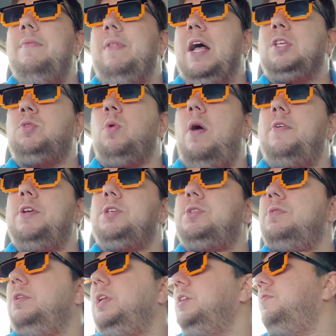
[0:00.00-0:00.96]
That's why this
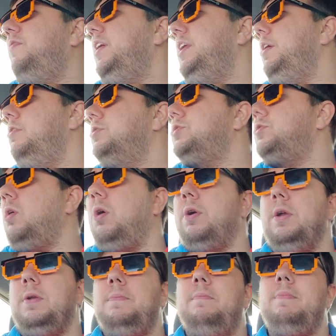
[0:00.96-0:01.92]
video
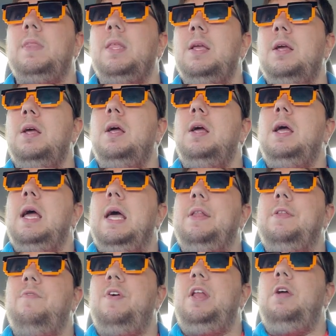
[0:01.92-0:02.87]
started.
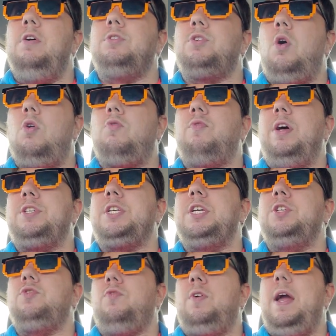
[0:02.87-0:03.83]
And the video is called
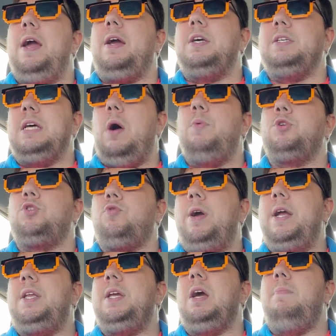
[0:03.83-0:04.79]
Redskins Rant, because I was
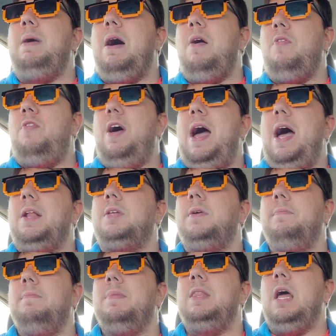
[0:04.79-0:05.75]
ranting about that.
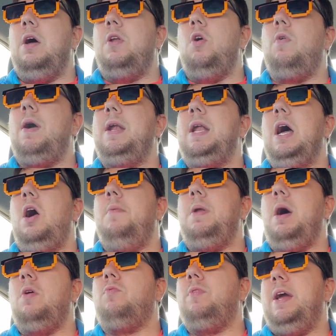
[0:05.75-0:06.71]
Now, I know right now I'm
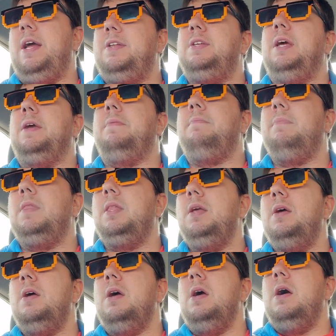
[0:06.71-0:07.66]
not ranting,
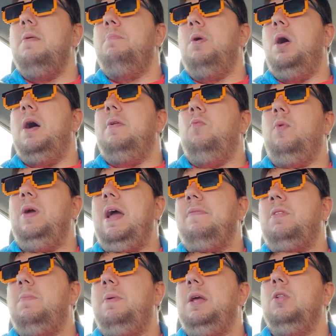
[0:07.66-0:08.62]
but we
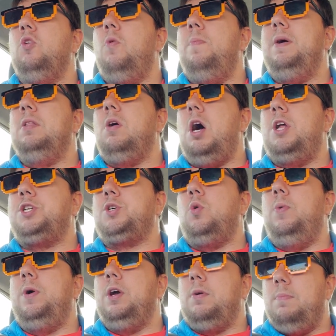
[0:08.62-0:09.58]
have to be a little bit
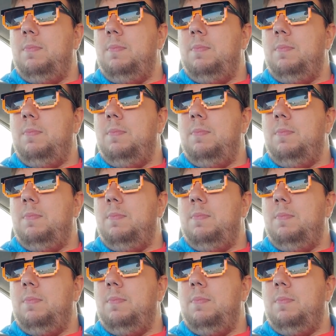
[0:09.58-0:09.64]
logical here.